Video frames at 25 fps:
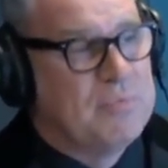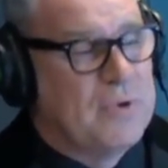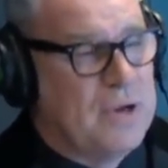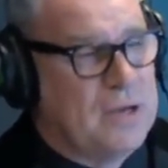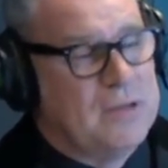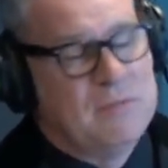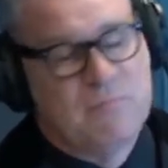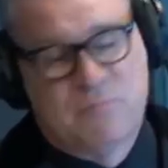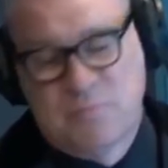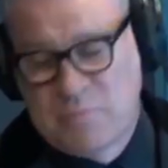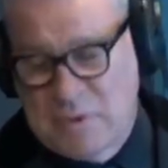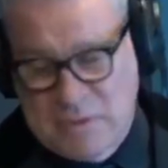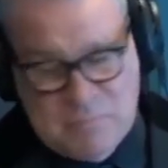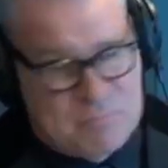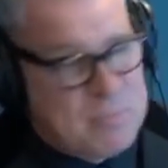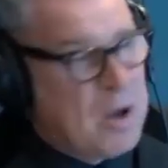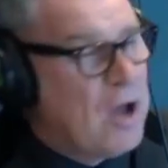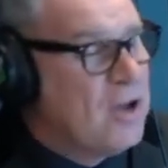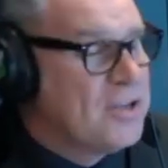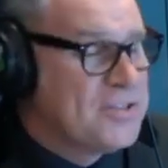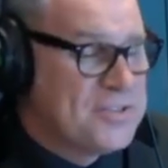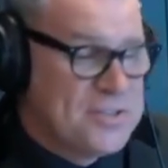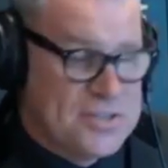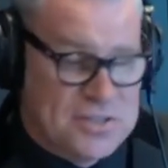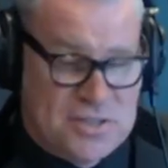I
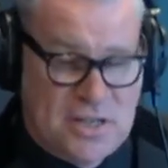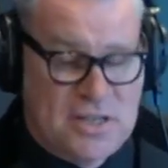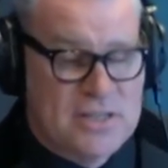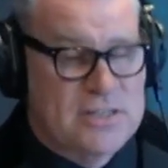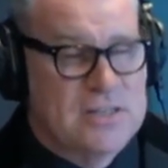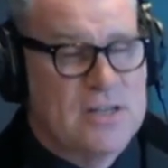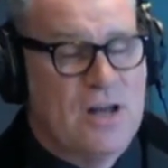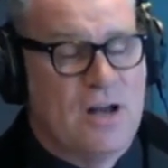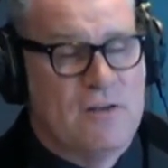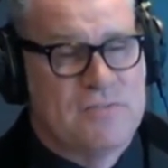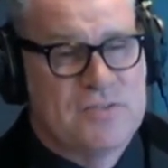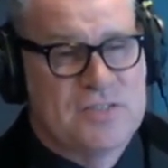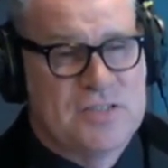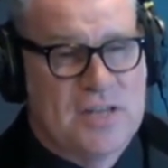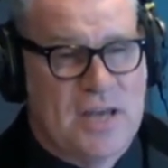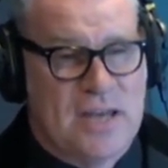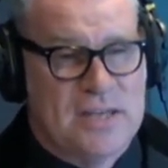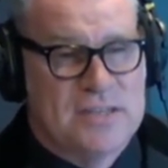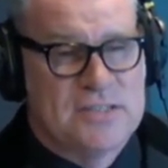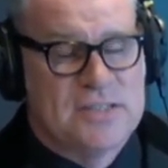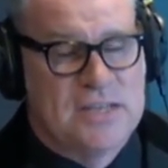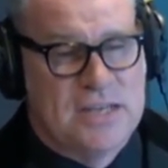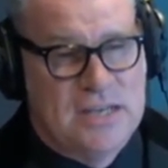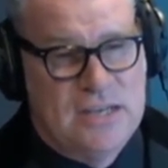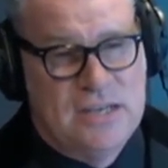passed the six laughs
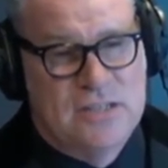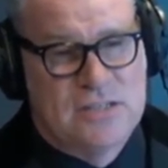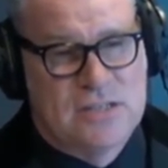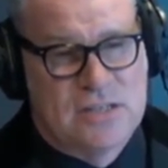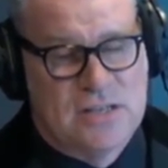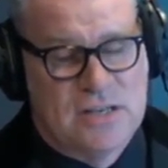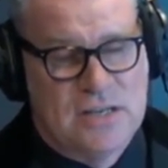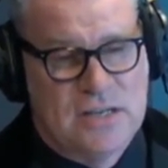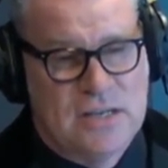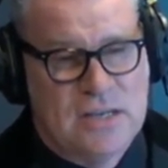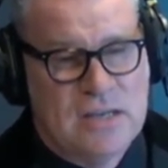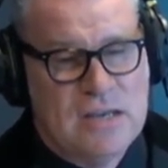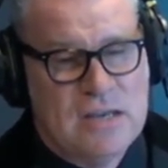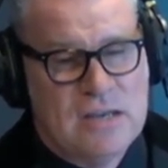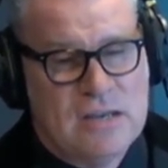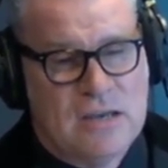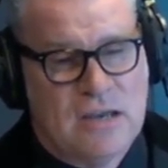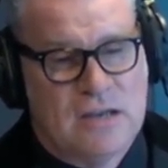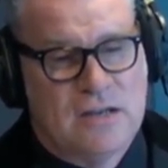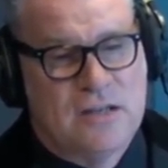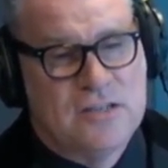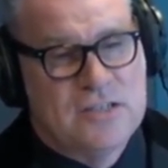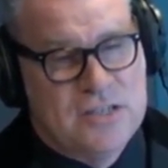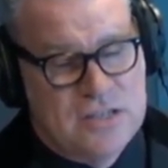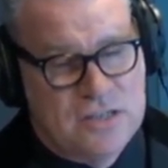test easily,
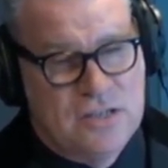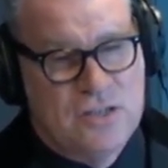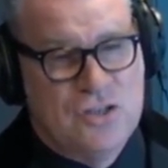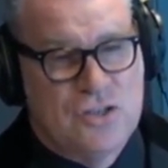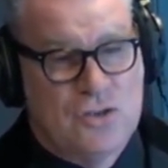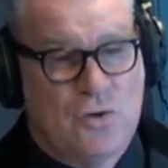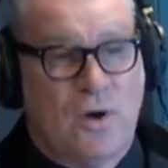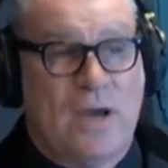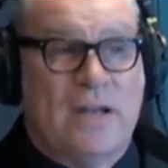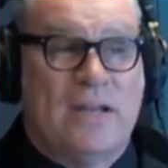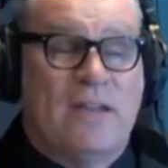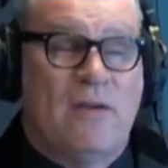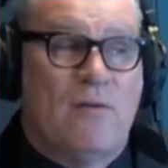and I did enjoy it.